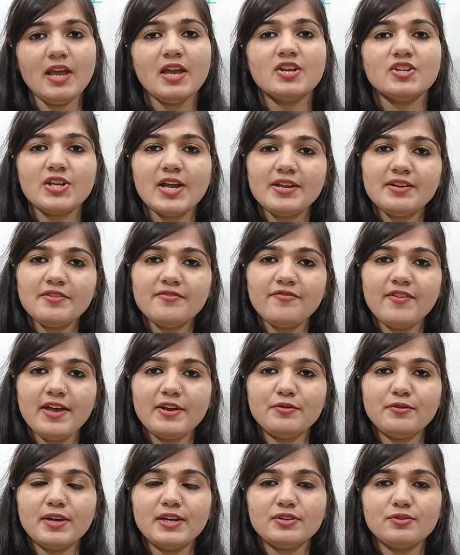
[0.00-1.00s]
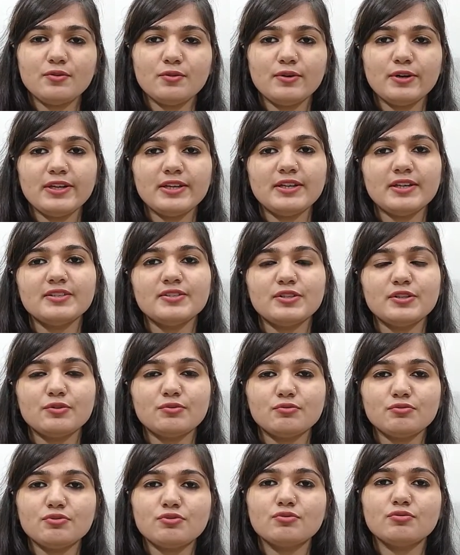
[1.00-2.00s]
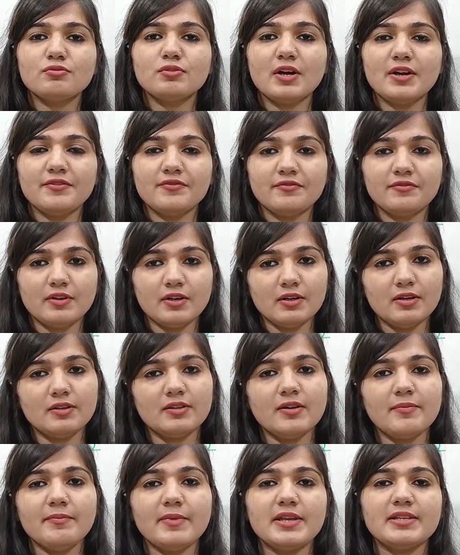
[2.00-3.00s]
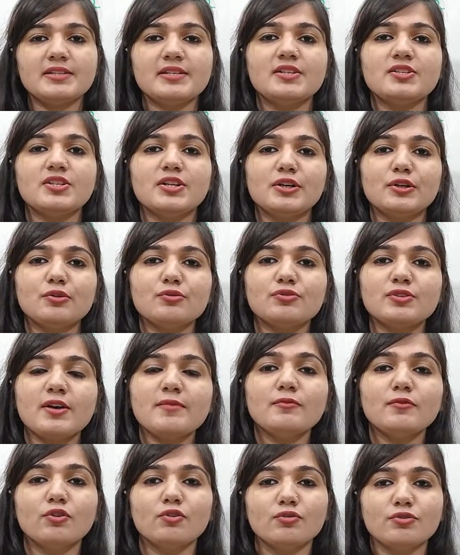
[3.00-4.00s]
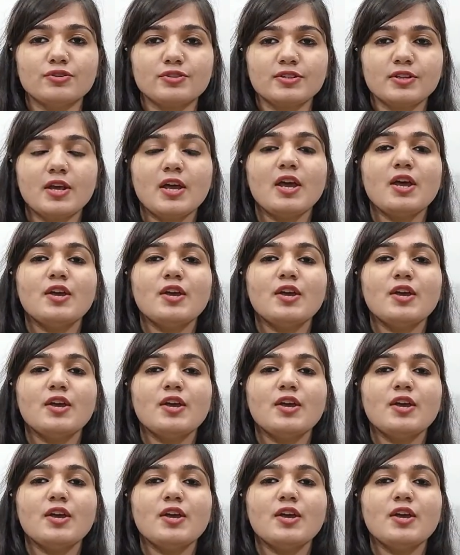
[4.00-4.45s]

Shannon-Fano encoding is used to convert the message into some codes.